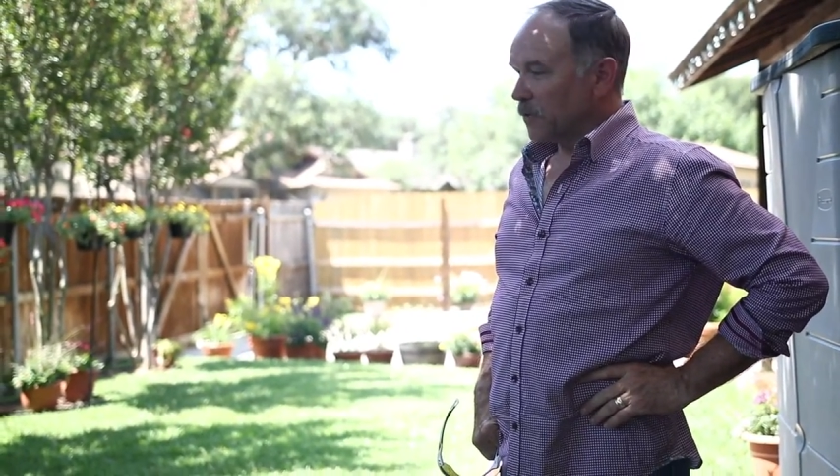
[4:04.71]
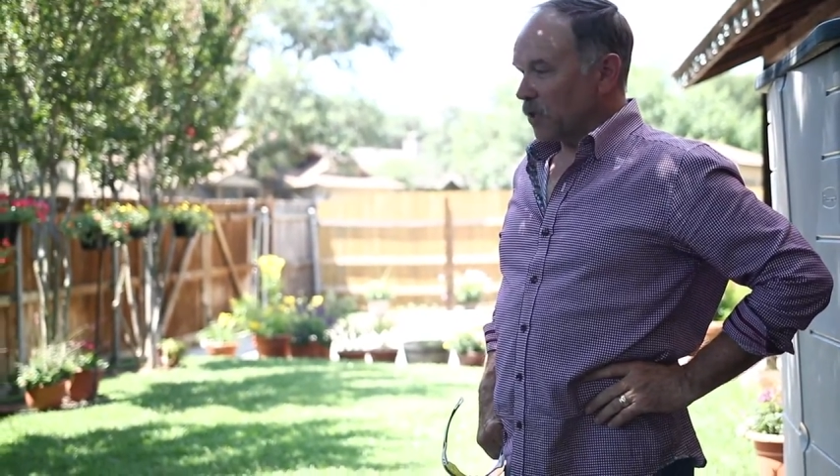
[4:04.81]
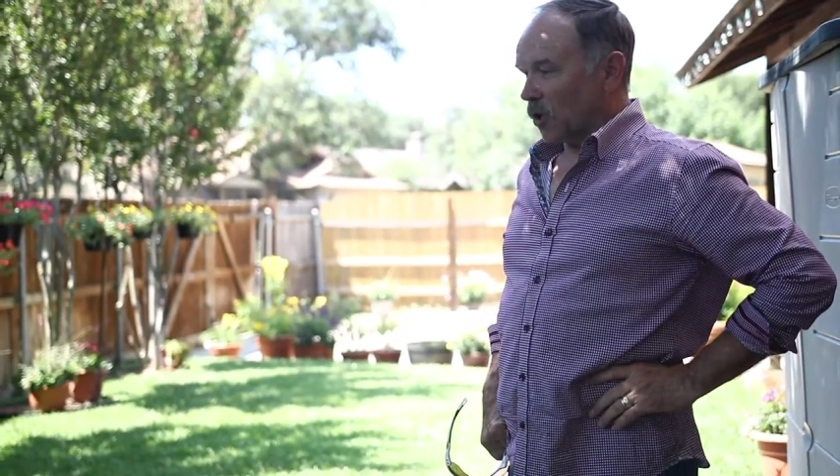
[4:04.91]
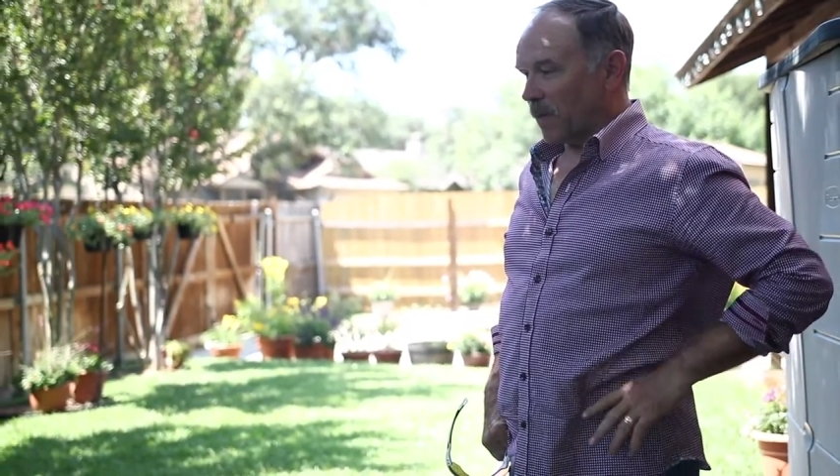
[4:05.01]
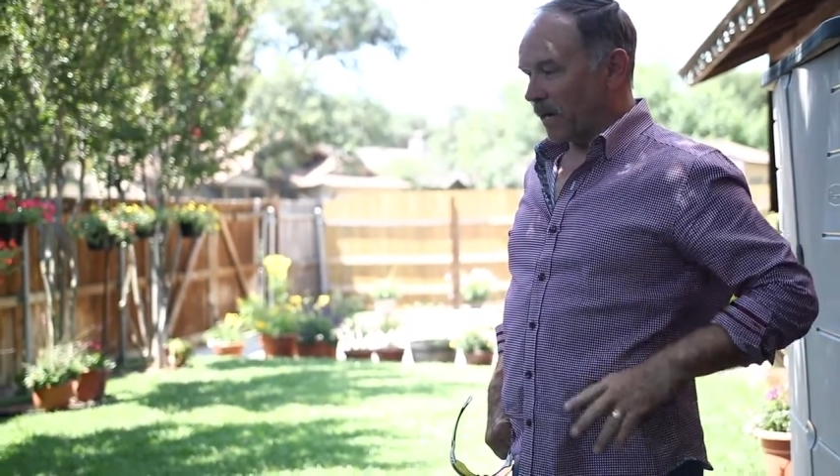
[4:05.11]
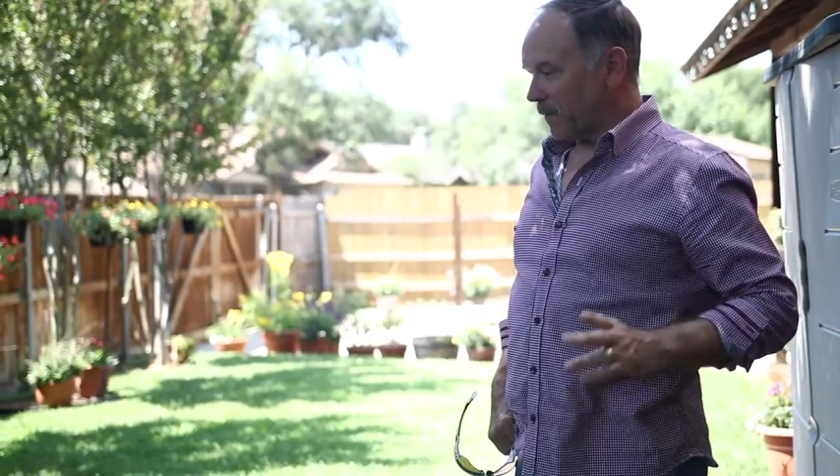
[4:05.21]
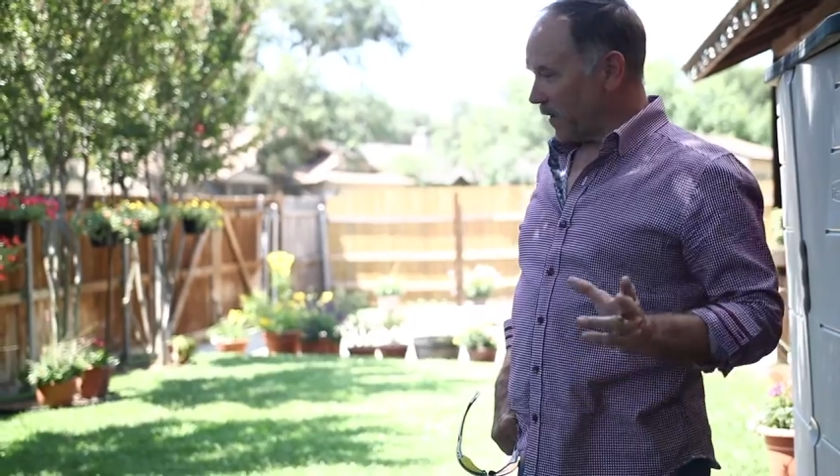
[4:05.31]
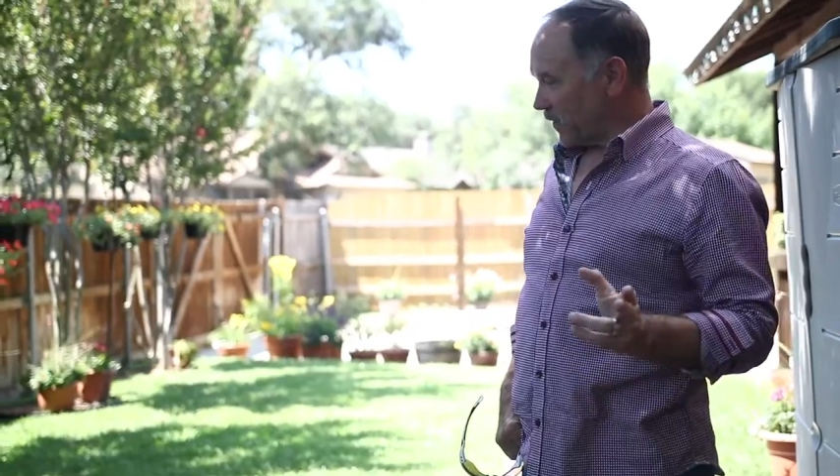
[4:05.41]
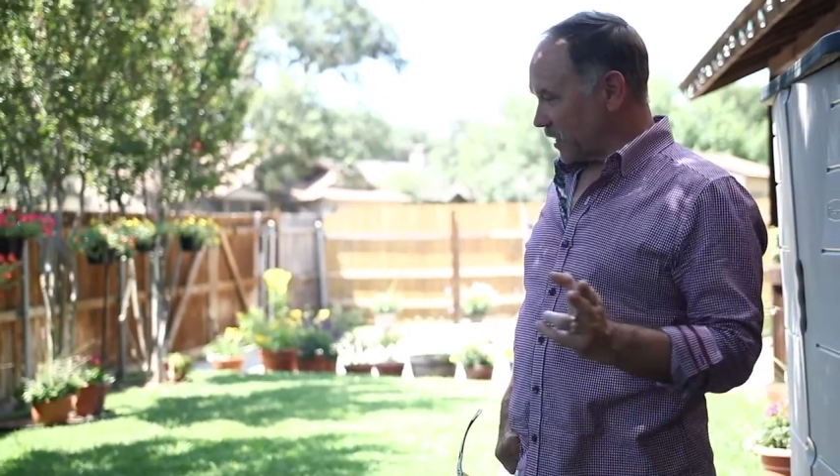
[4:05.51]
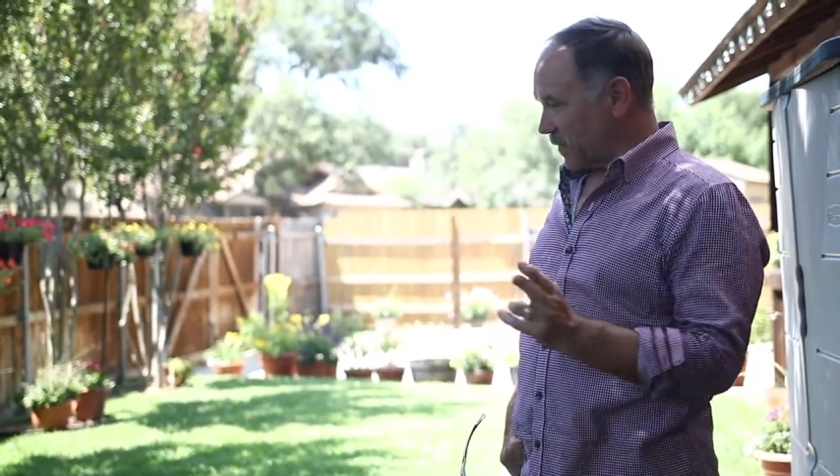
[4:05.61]
So man,
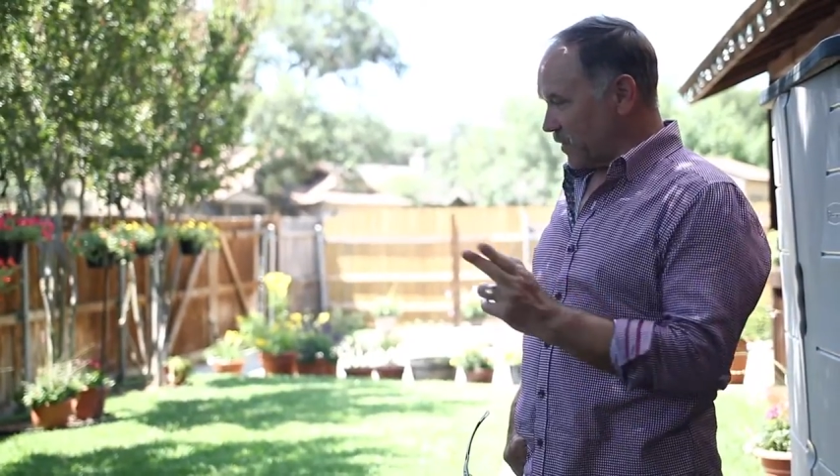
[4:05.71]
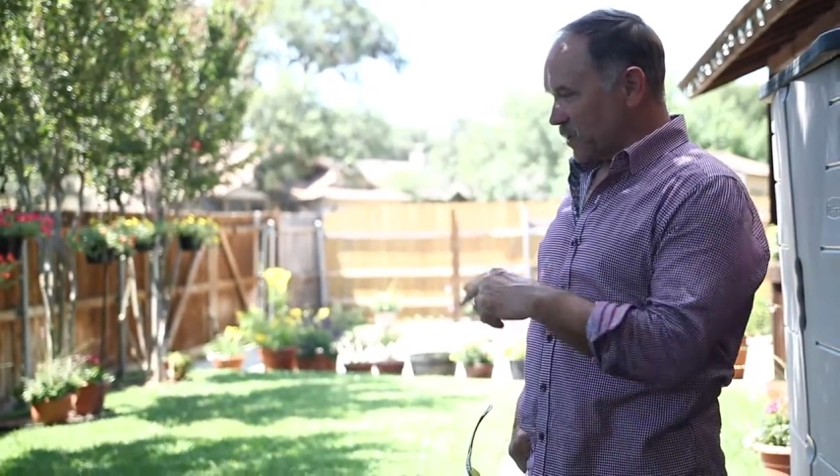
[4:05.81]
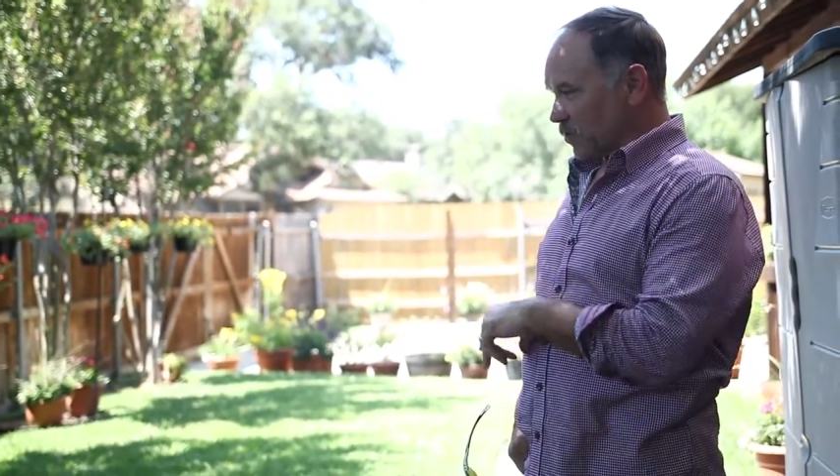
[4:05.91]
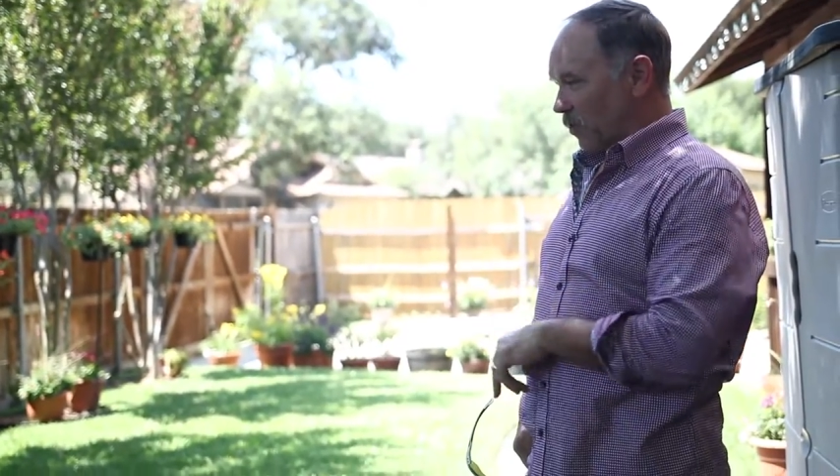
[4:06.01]
by the time this